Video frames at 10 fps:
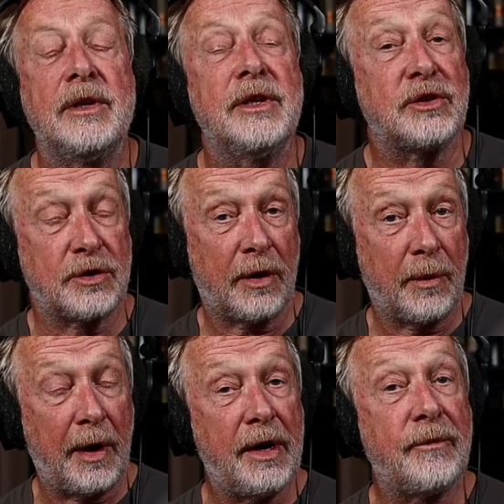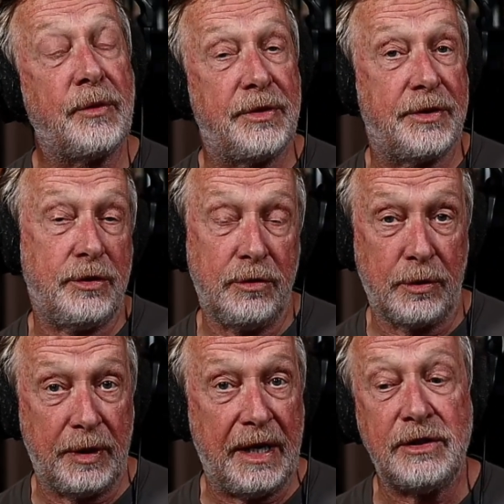But let's start right off with the two
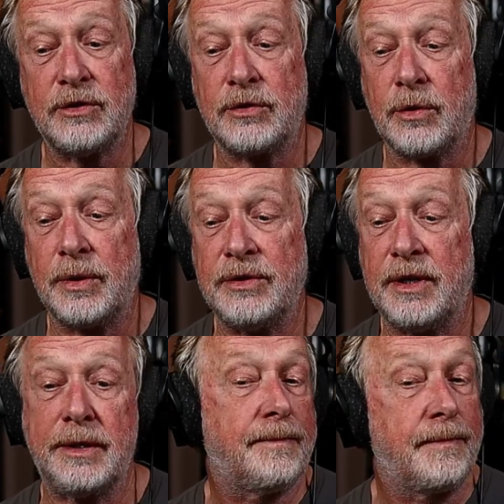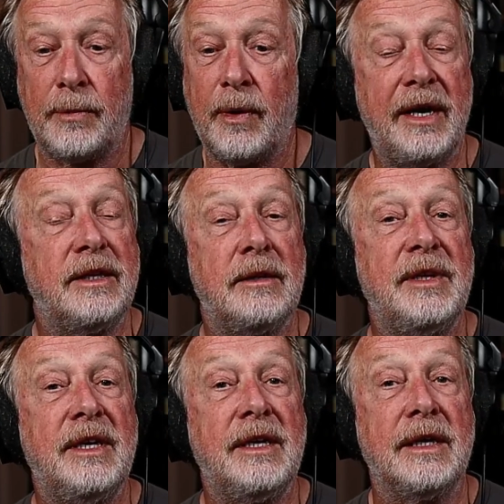creation stories, then, right in the
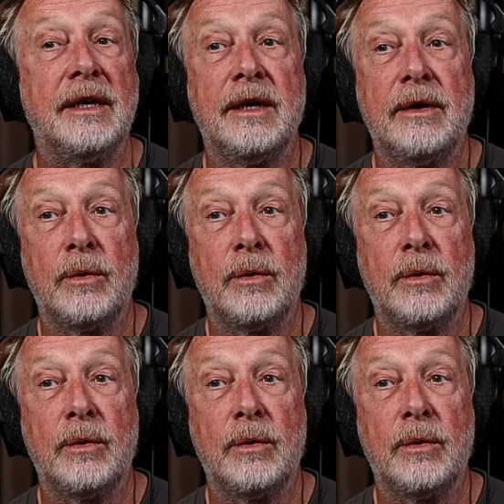beginning.